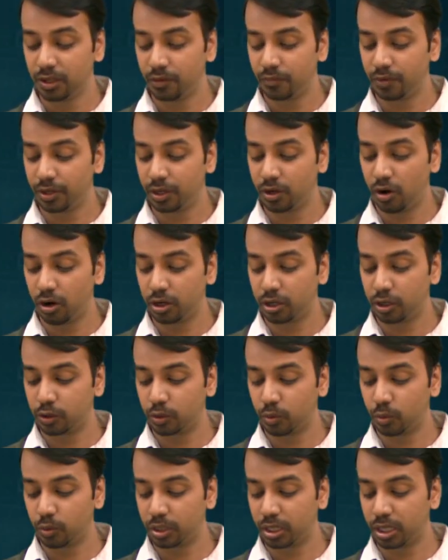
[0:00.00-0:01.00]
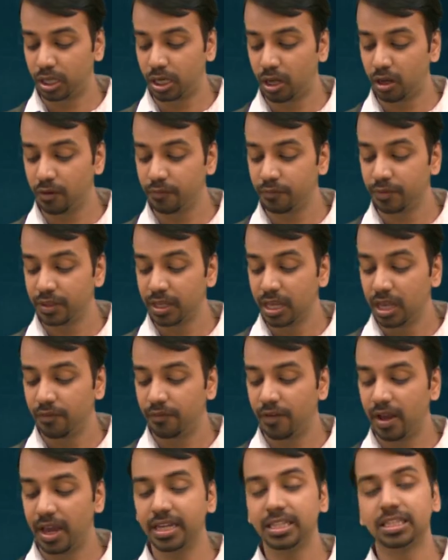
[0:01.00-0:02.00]
We got a total of
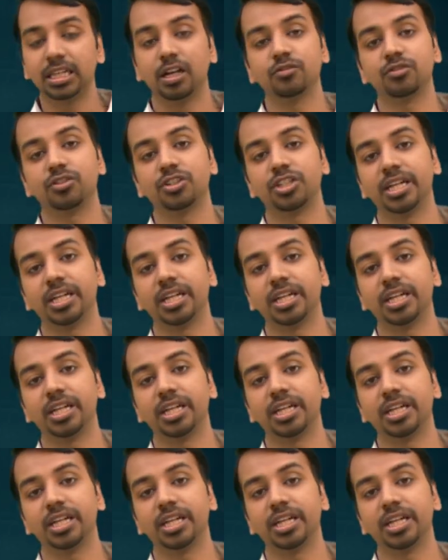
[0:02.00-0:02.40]
5,000